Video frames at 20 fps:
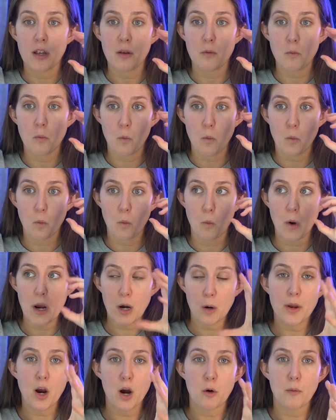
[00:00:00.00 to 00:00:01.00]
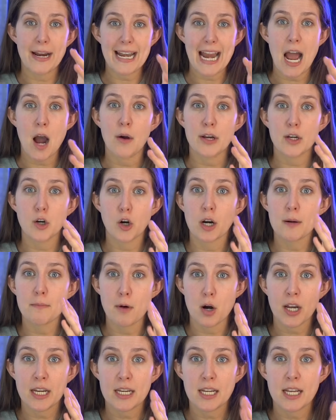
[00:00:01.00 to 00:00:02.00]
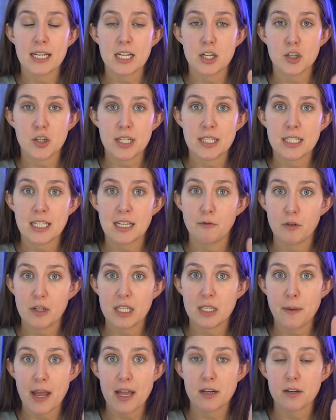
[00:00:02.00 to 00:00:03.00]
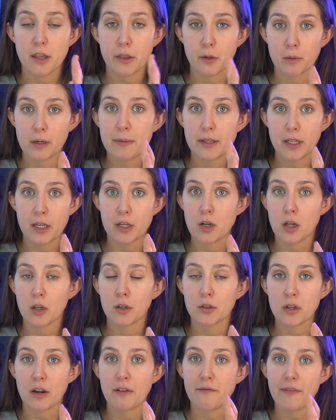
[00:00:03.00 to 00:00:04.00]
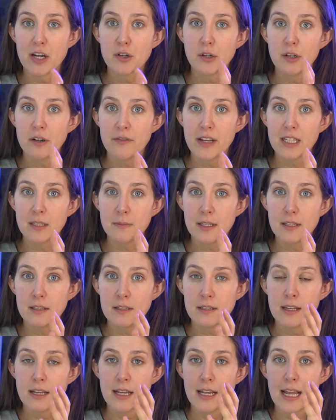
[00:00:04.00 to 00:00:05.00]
where we are right now in current market conditions if we spend $3 billion on venture investments.